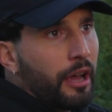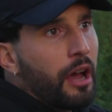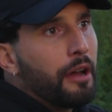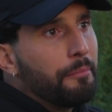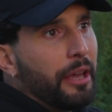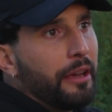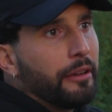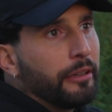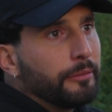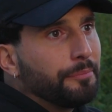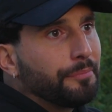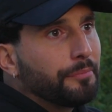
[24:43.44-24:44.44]
come here,
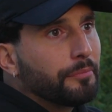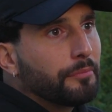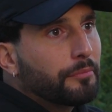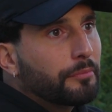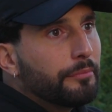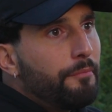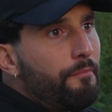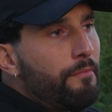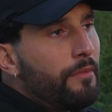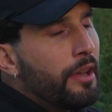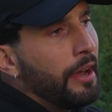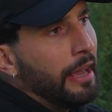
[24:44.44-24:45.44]

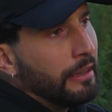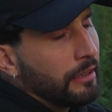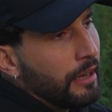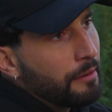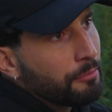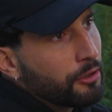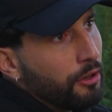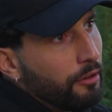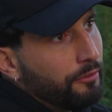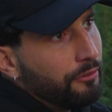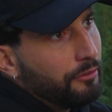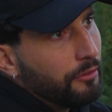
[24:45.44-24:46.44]
in terms
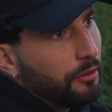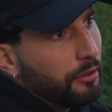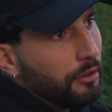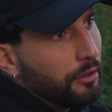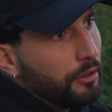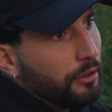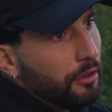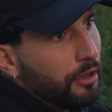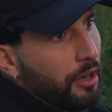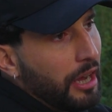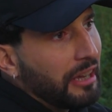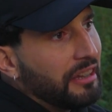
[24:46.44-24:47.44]
of
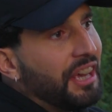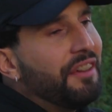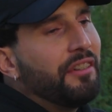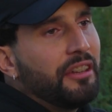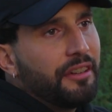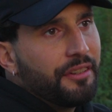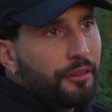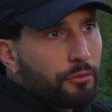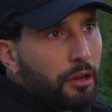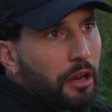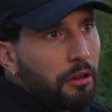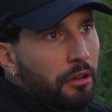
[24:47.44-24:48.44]
activities as
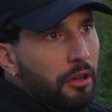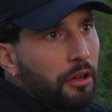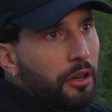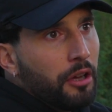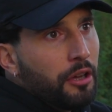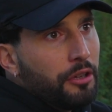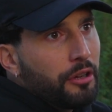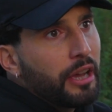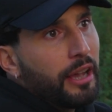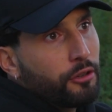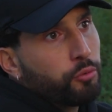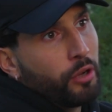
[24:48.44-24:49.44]
well, you
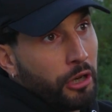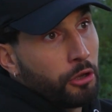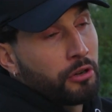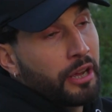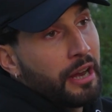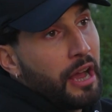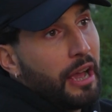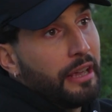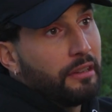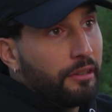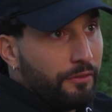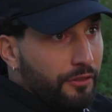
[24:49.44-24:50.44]
guys will
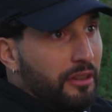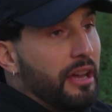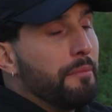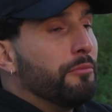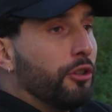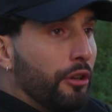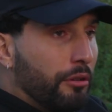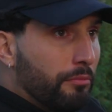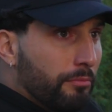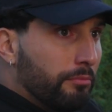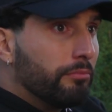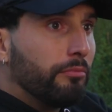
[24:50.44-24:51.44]
organize for them to
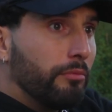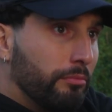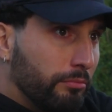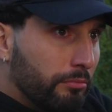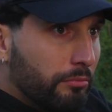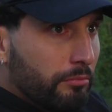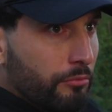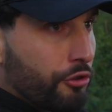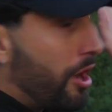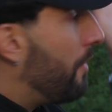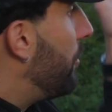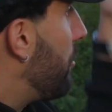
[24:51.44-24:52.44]

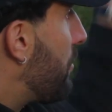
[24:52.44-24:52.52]
travel